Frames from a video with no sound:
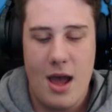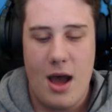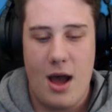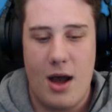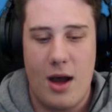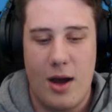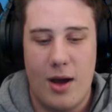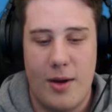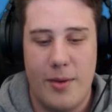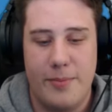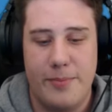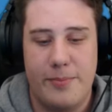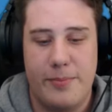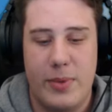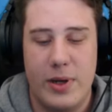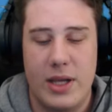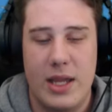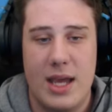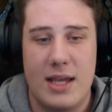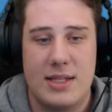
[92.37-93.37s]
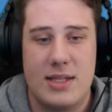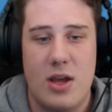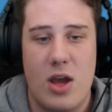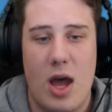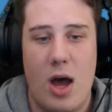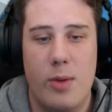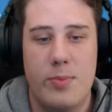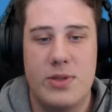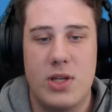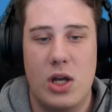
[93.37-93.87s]
But yes, it
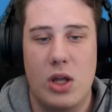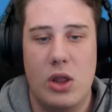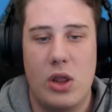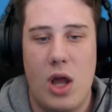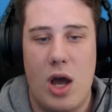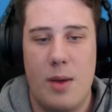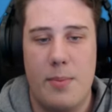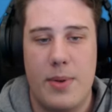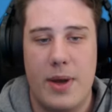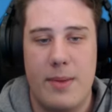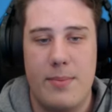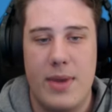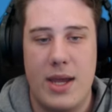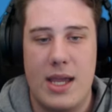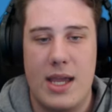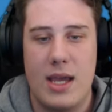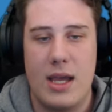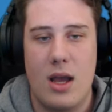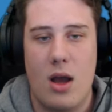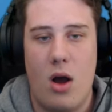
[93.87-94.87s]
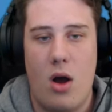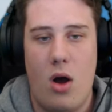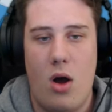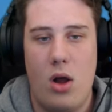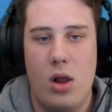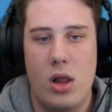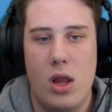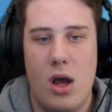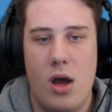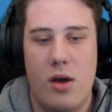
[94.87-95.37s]
helps a lot by making
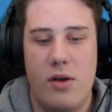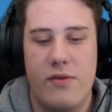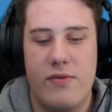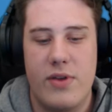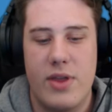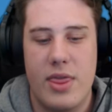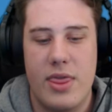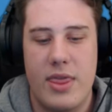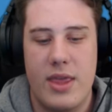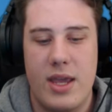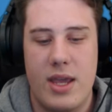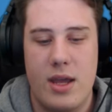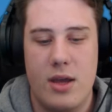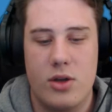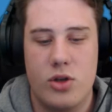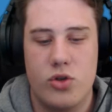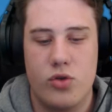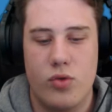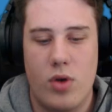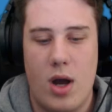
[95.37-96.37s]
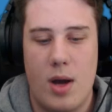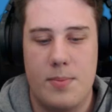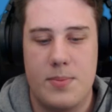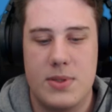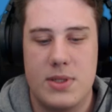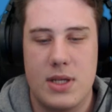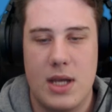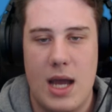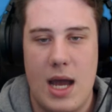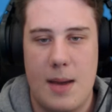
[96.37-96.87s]
all of the
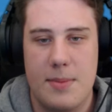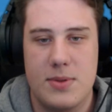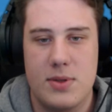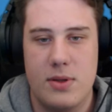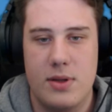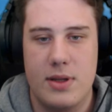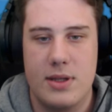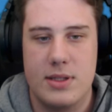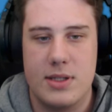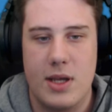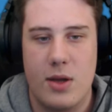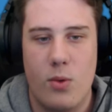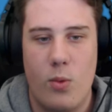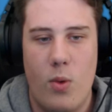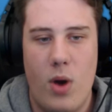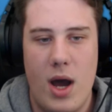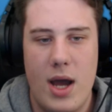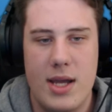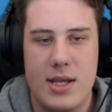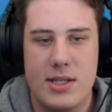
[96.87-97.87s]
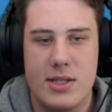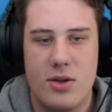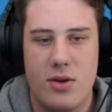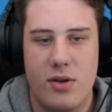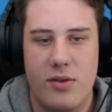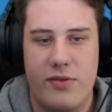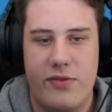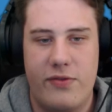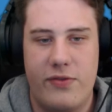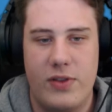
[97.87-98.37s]
drops absolutely insane. Why is there
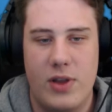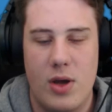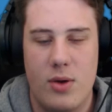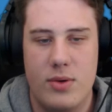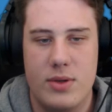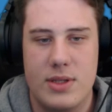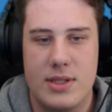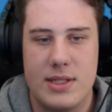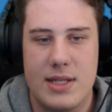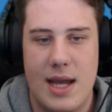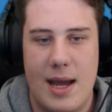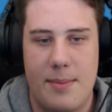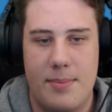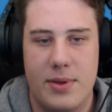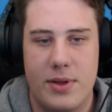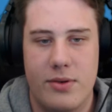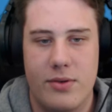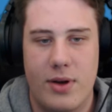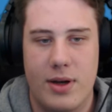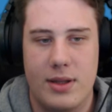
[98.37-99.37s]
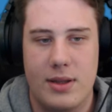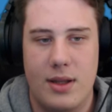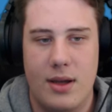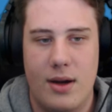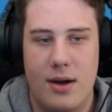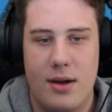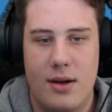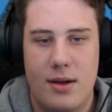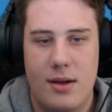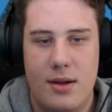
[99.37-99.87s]
a floating sapling right
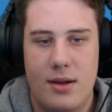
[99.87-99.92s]
there?